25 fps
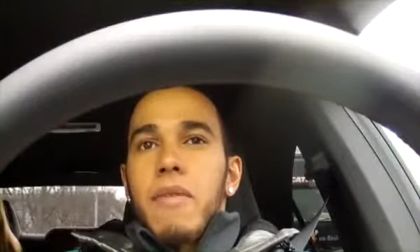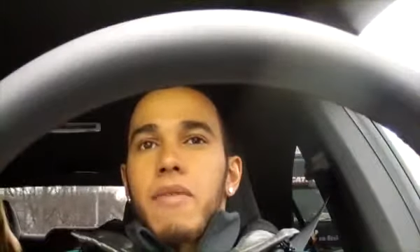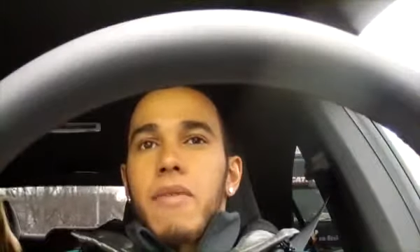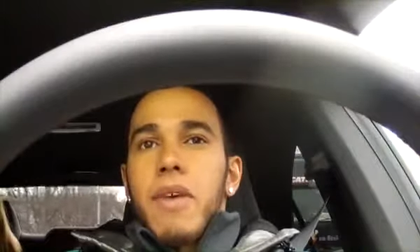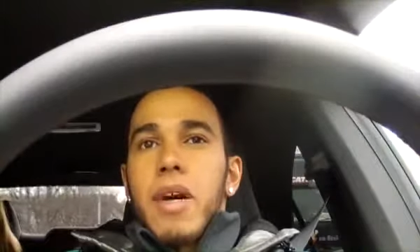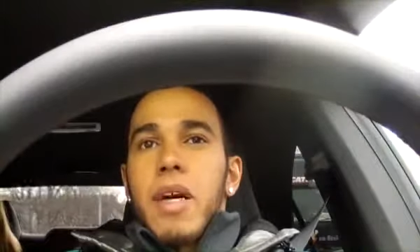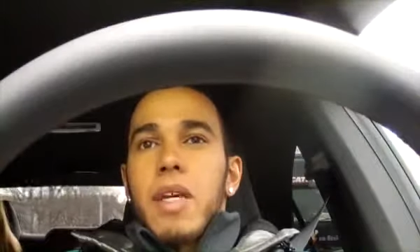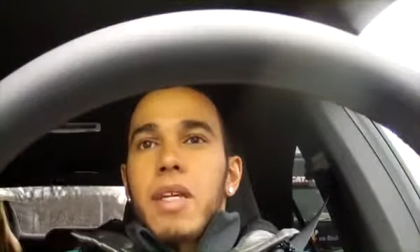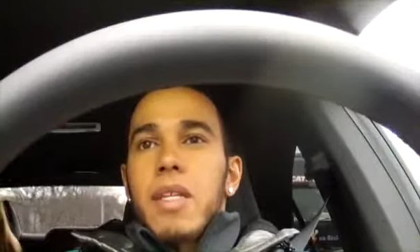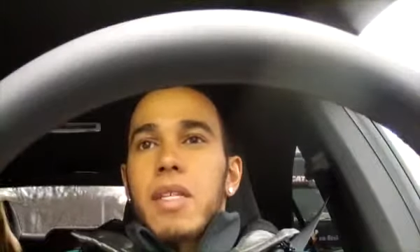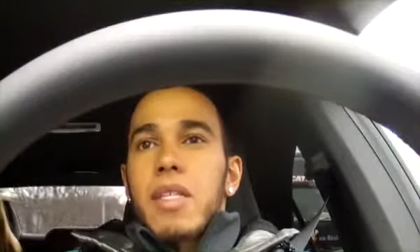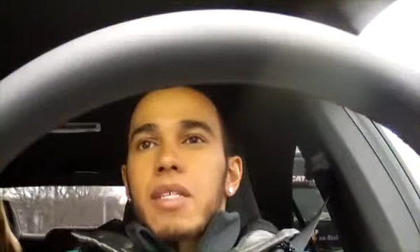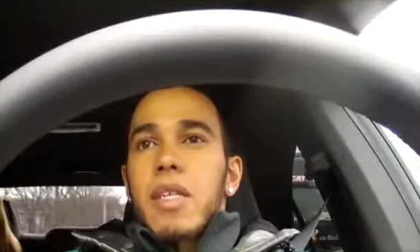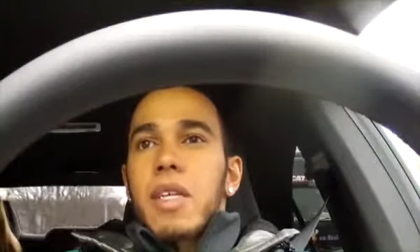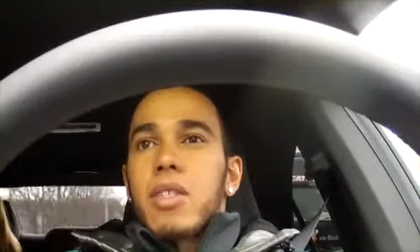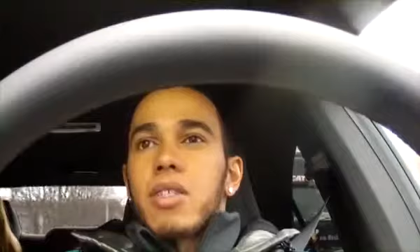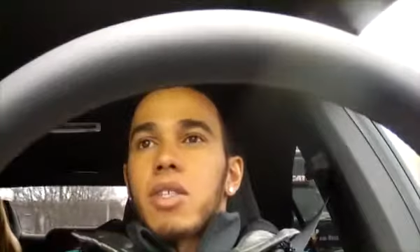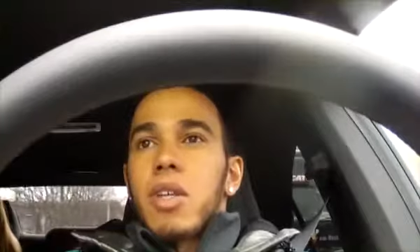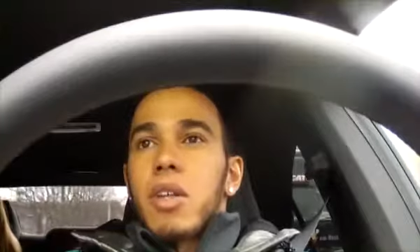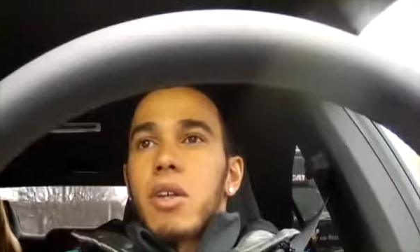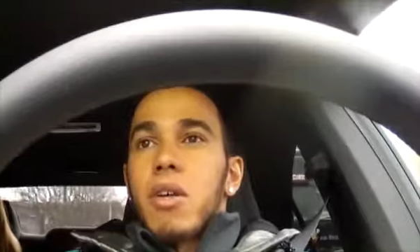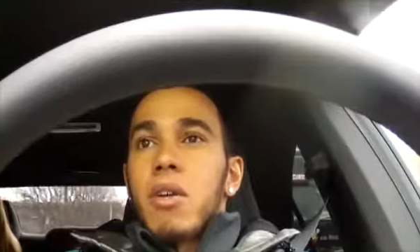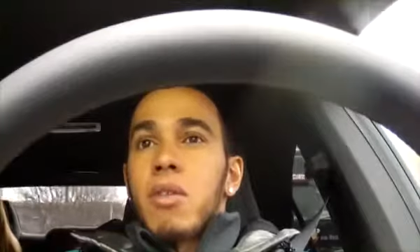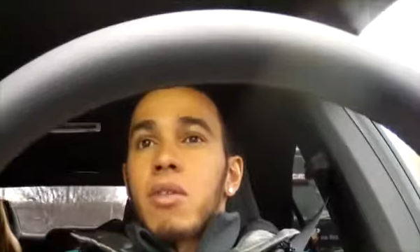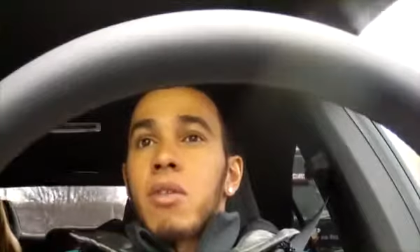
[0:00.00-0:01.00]
find it's such
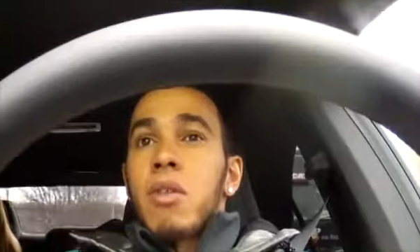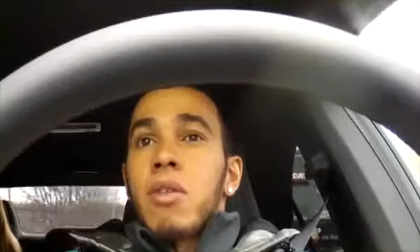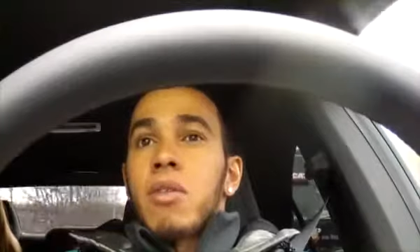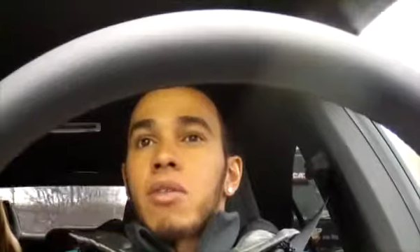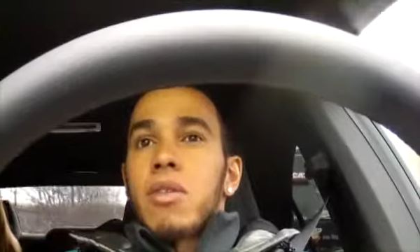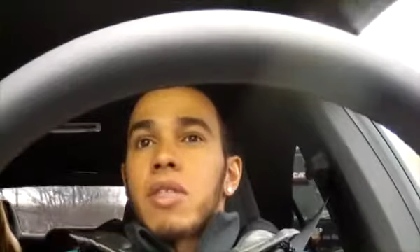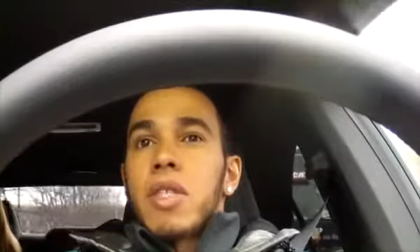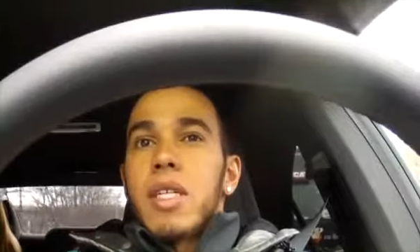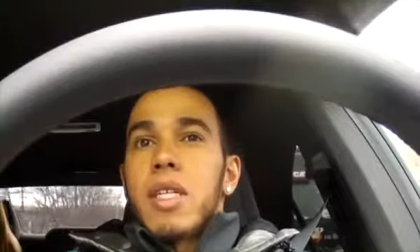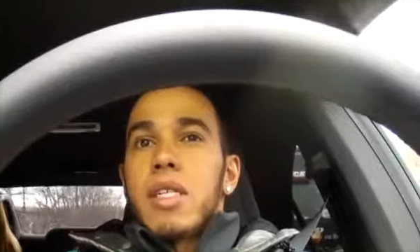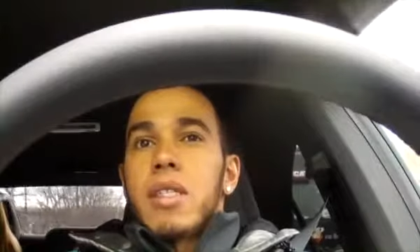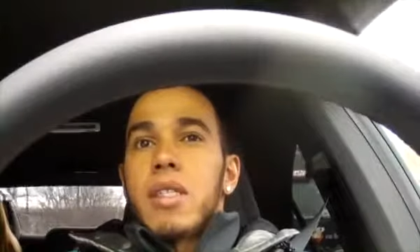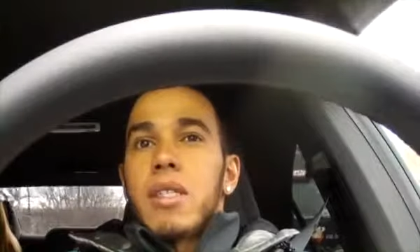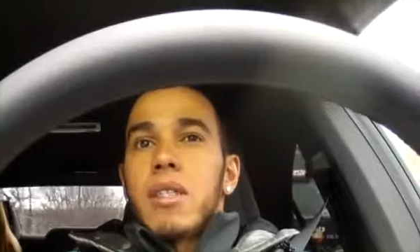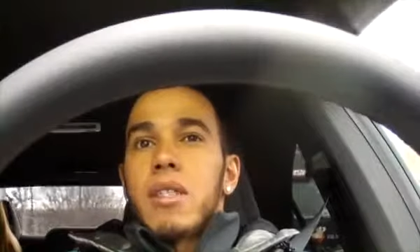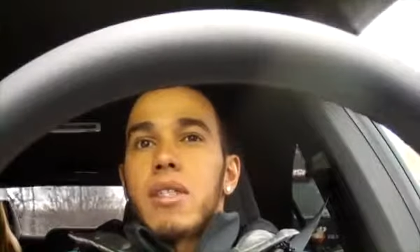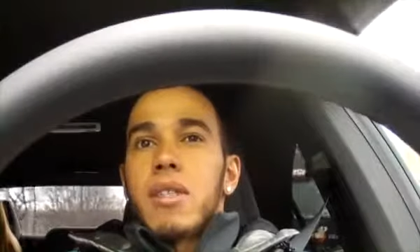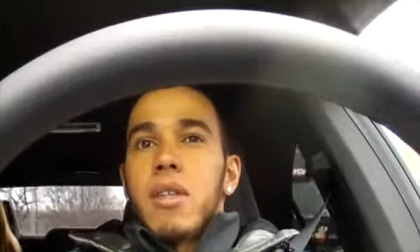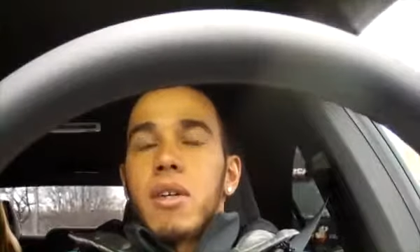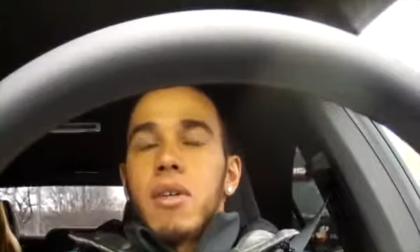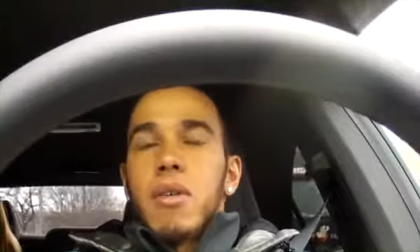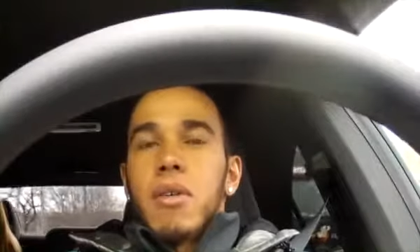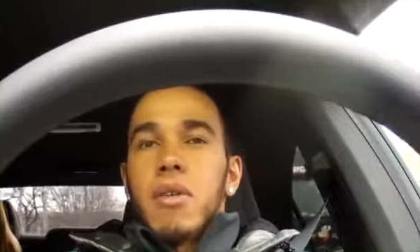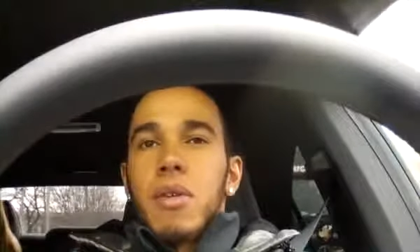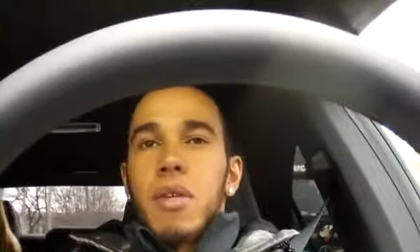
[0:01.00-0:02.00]
a long, long season,
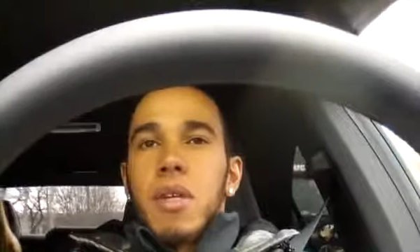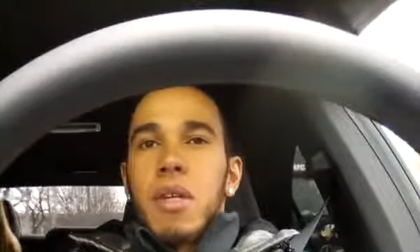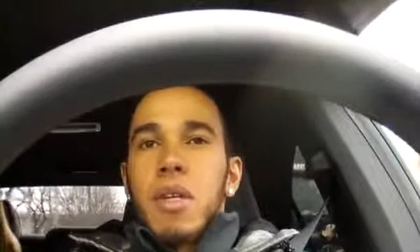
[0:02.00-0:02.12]
so